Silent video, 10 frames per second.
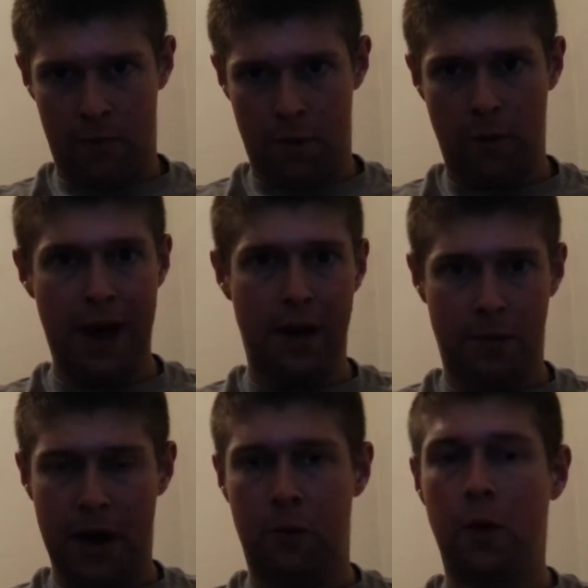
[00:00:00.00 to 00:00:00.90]
around
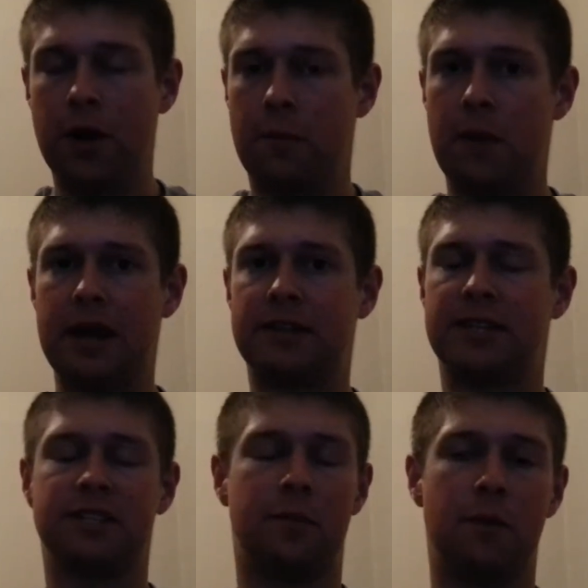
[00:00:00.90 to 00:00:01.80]
about what your maintenance
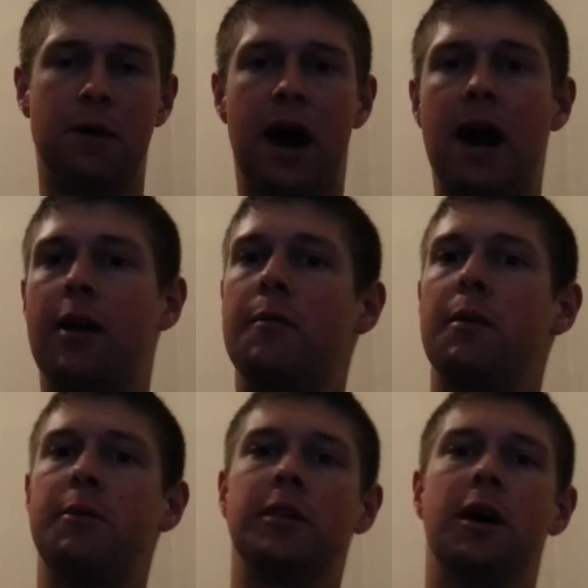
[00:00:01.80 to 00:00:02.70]
is. It might be higher, it
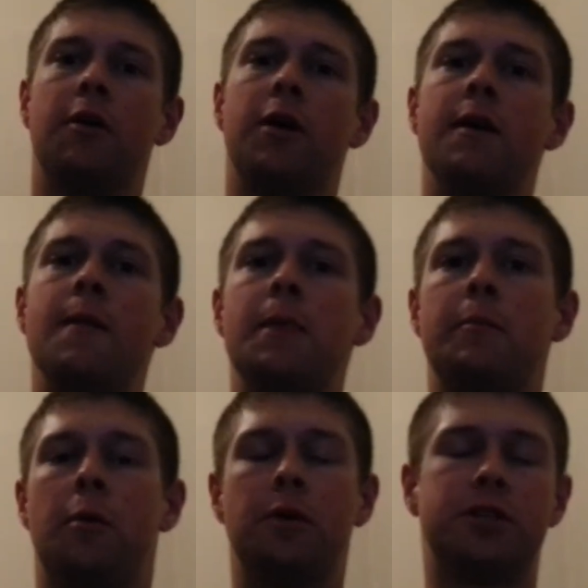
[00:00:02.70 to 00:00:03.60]
might be lower,
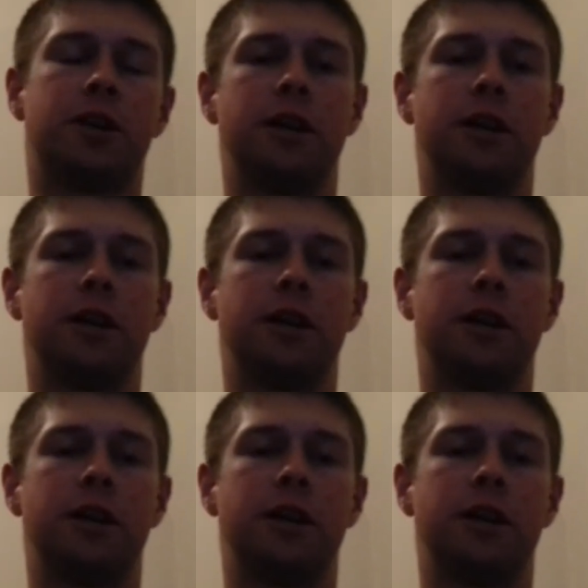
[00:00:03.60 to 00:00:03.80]
but what you're